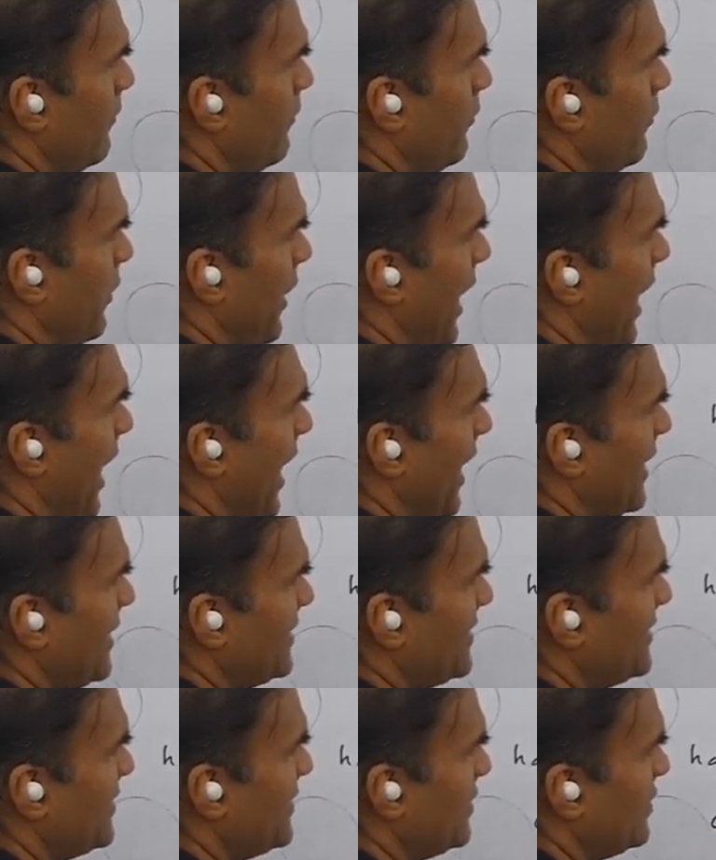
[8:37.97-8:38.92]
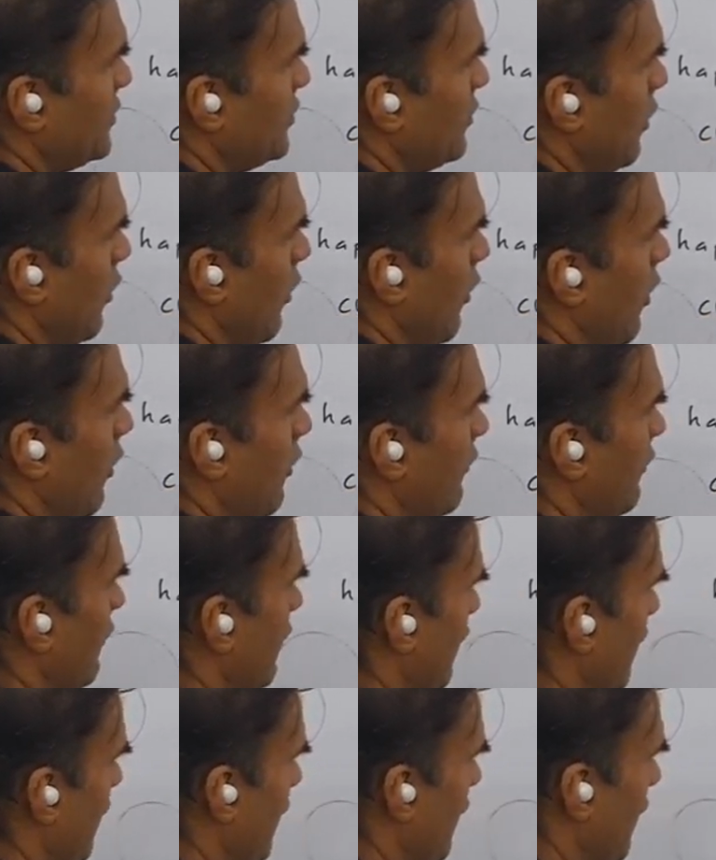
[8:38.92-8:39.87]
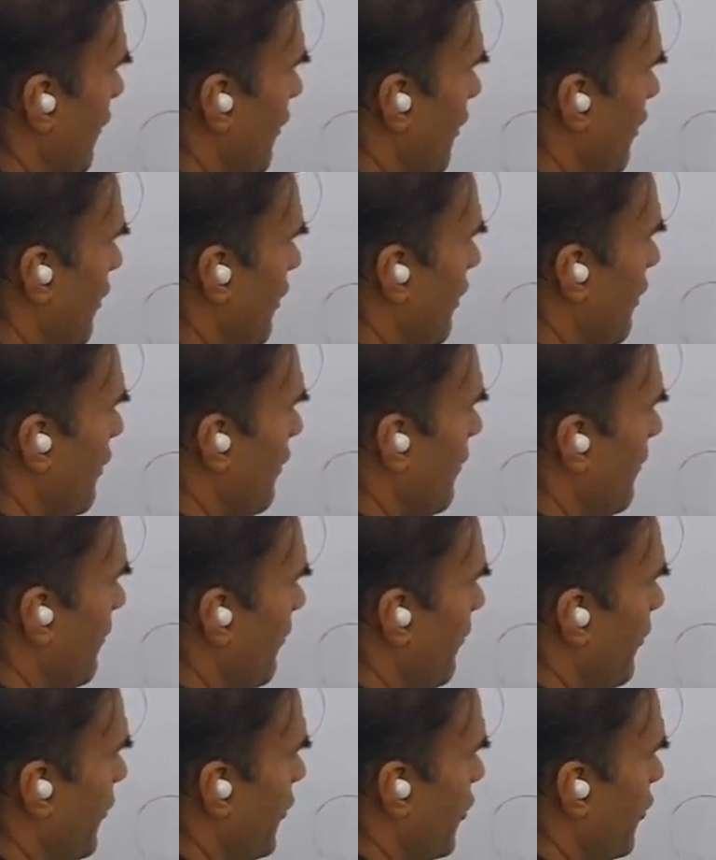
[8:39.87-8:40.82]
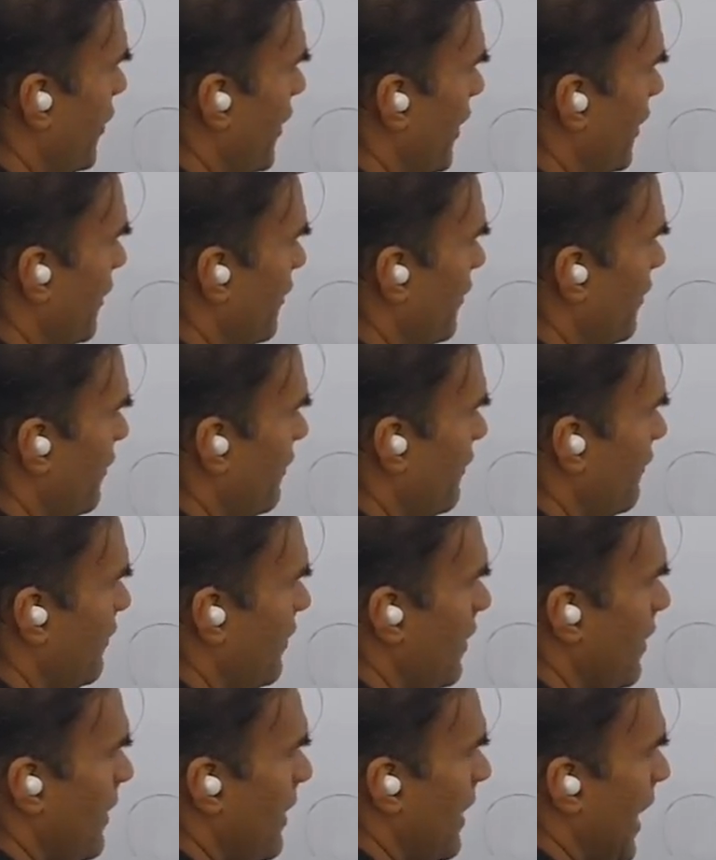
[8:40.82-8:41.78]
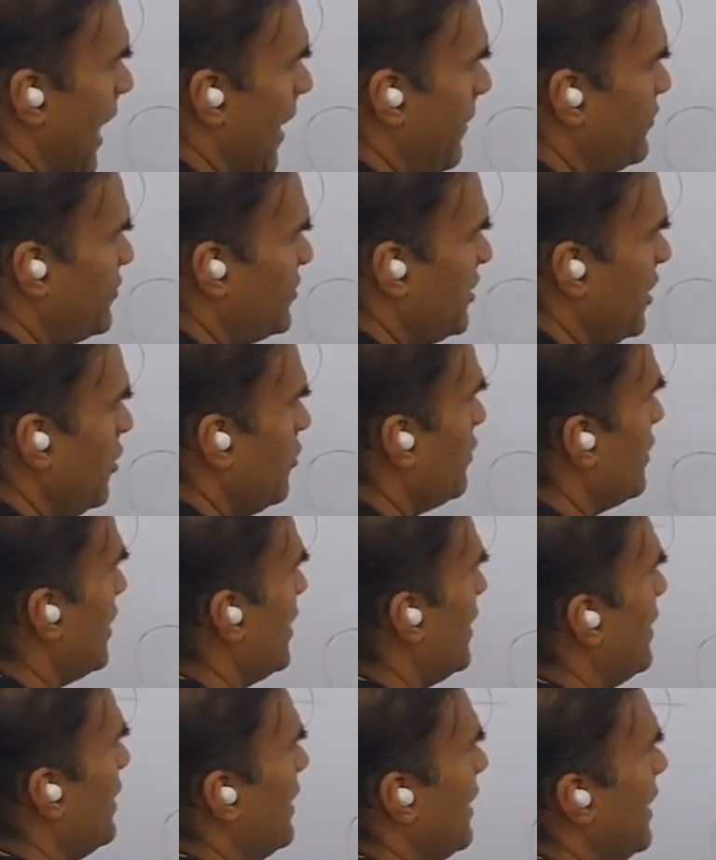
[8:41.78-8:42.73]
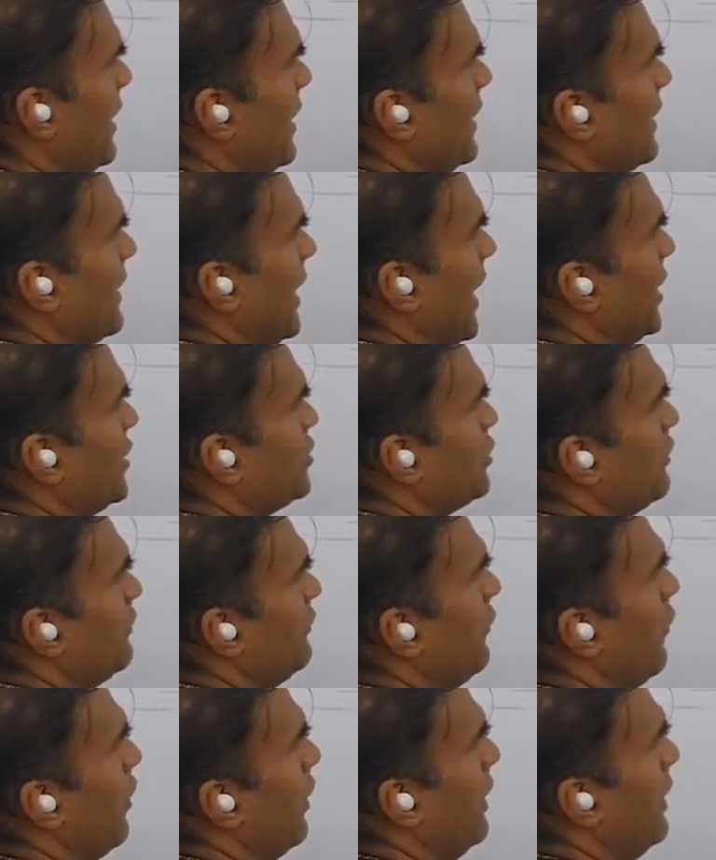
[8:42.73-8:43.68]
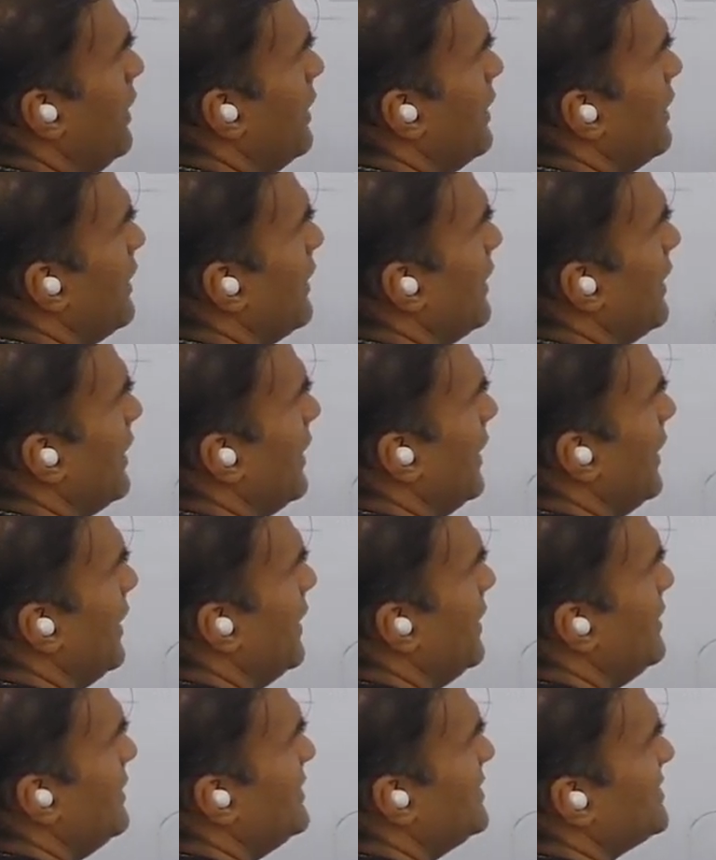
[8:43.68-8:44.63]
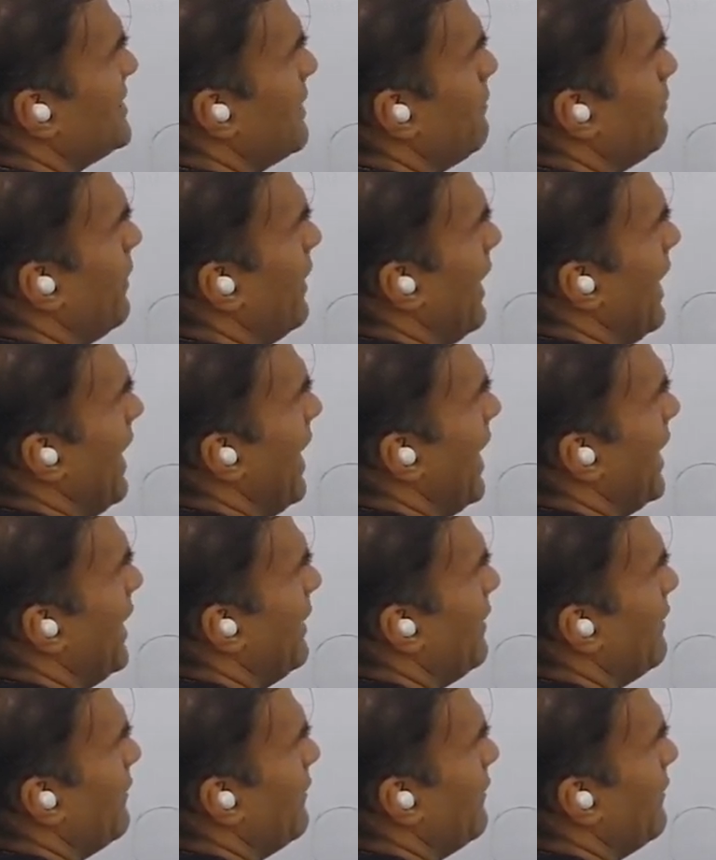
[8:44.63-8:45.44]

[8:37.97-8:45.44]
price of a product. Absolutely. Rise or fall in supply.